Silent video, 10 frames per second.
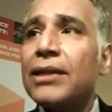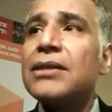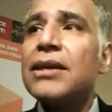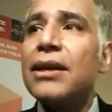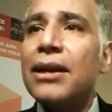it
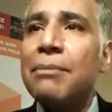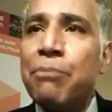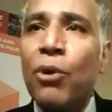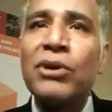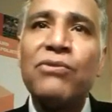is
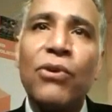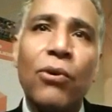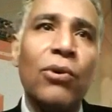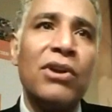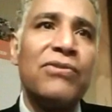important
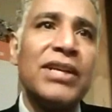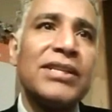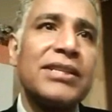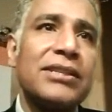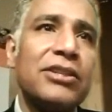for all of
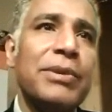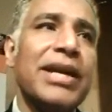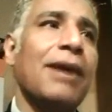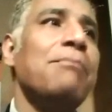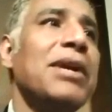us to
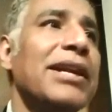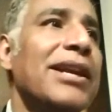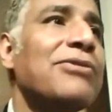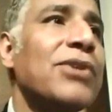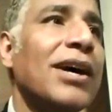be
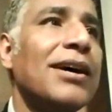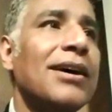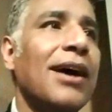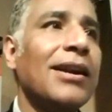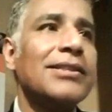humble enough to
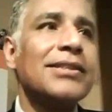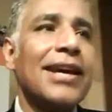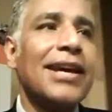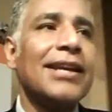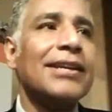
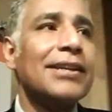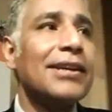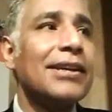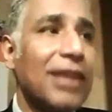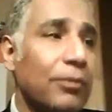understand
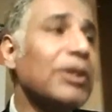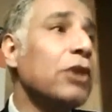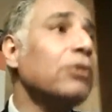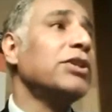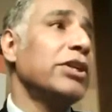that
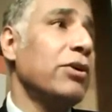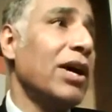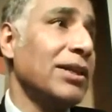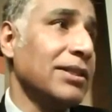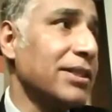we don't
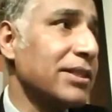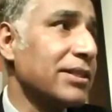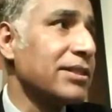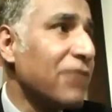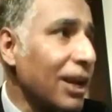know
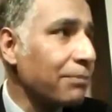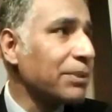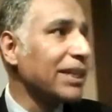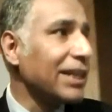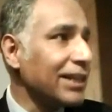answers.
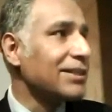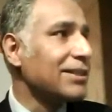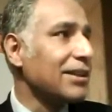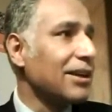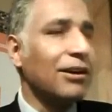Development
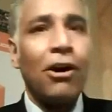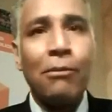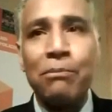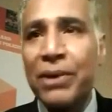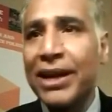is a
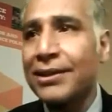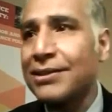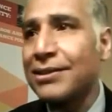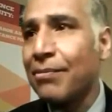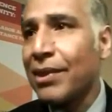
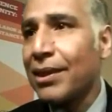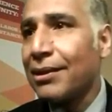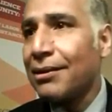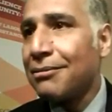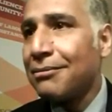complex
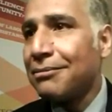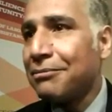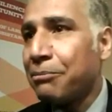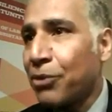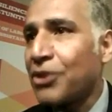
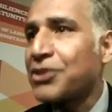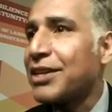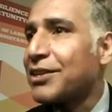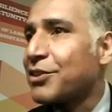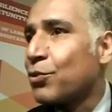
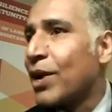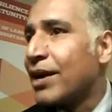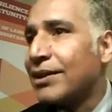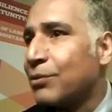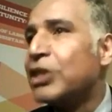process
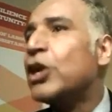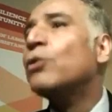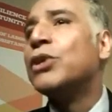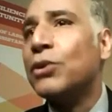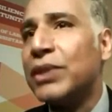where we
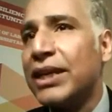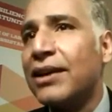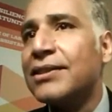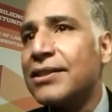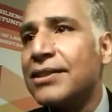don't know
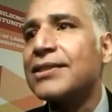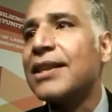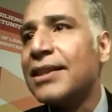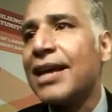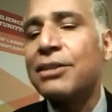the answers,
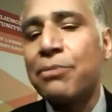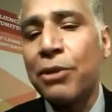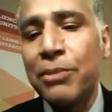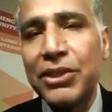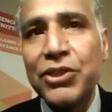and
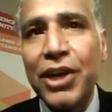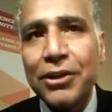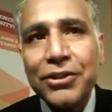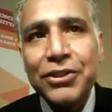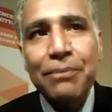that's
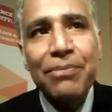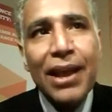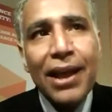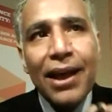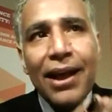problematic.
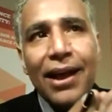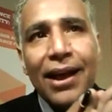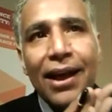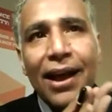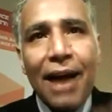
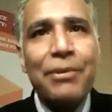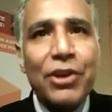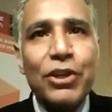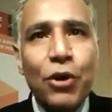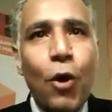
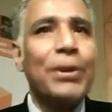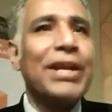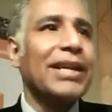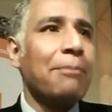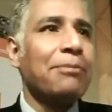I'm going to
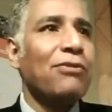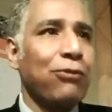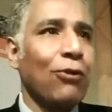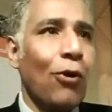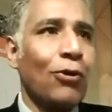open up
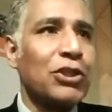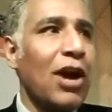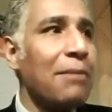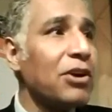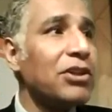the floor, so